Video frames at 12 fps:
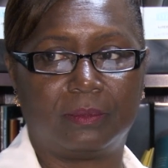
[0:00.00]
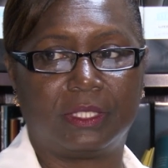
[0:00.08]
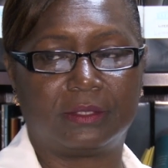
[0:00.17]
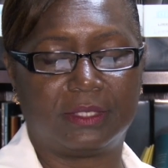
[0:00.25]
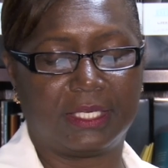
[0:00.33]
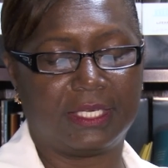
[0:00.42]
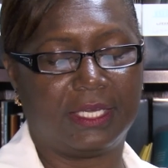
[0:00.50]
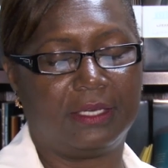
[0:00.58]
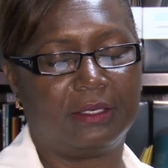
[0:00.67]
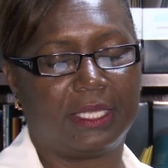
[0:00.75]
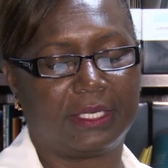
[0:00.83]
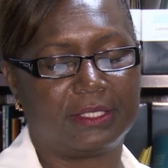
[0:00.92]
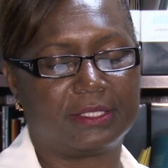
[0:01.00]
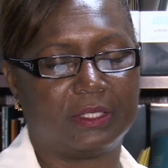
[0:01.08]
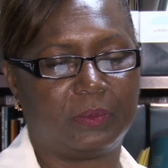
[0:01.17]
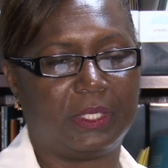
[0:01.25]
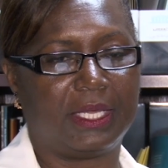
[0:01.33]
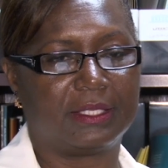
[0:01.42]
But again, like I
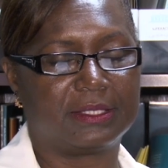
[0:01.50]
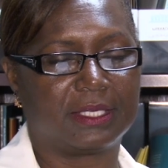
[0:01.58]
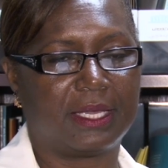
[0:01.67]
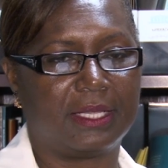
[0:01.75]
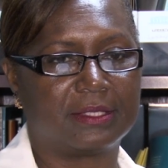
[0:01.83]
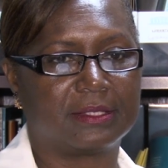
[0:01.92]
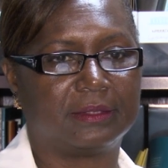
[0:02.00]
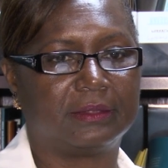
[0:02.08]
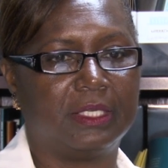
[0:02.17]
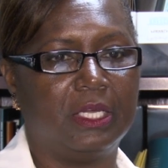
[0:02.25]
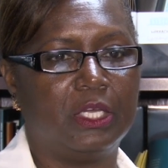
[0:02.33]
said, we had to cancel.